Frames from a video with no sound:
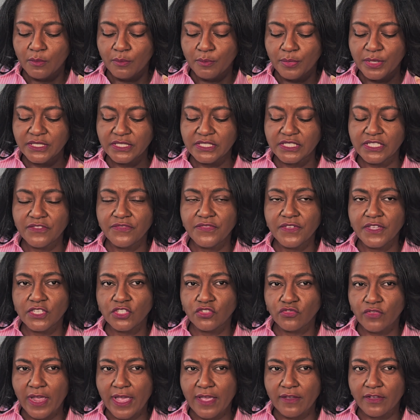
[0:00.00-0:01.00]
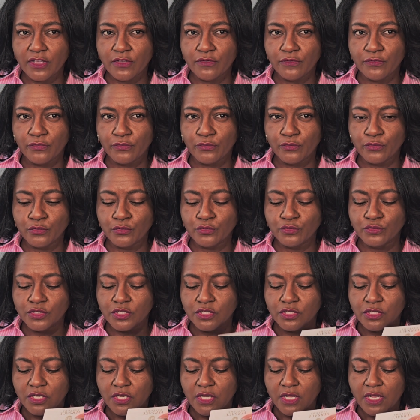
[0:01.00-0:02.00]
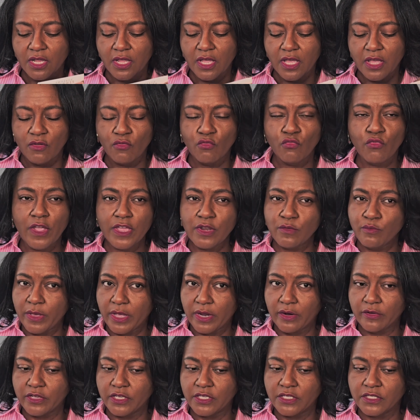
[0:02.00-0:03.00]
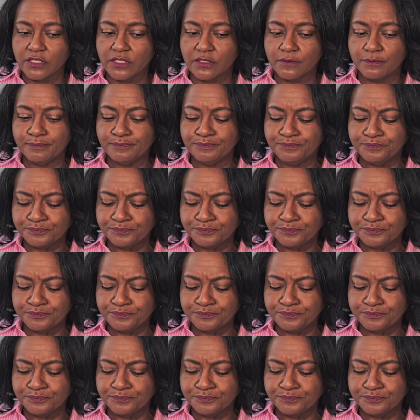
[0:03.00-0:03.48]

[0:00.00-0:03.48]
Pacific dragon fruit, red berries.